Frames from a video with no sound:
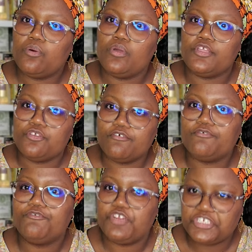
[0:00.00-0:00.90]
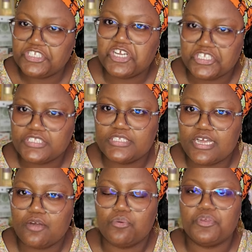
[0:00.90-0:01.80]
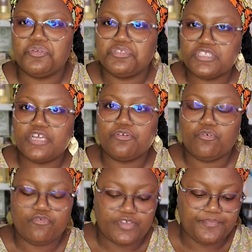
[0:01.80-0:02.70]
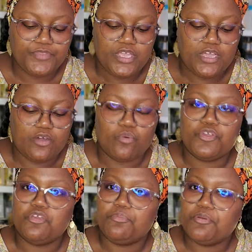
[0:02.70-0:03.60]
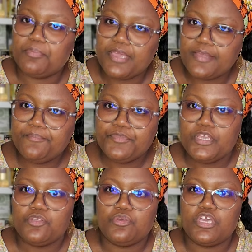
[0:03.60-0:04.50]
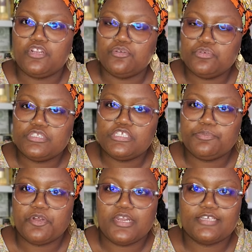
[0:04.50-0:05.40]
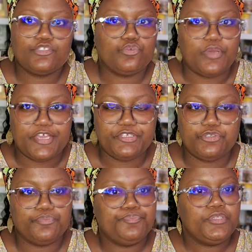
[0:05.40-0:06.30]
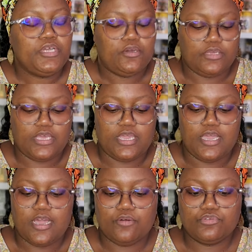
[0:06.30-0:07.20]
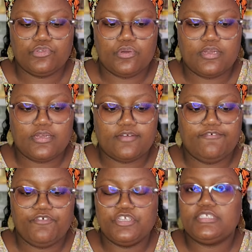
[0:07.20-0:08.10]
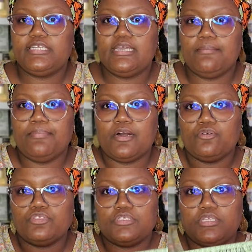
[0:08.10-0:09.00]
in your fresh starts. Now, when you start over or when you prepare, you can use these products to aid you. Okay, I will talk firstly about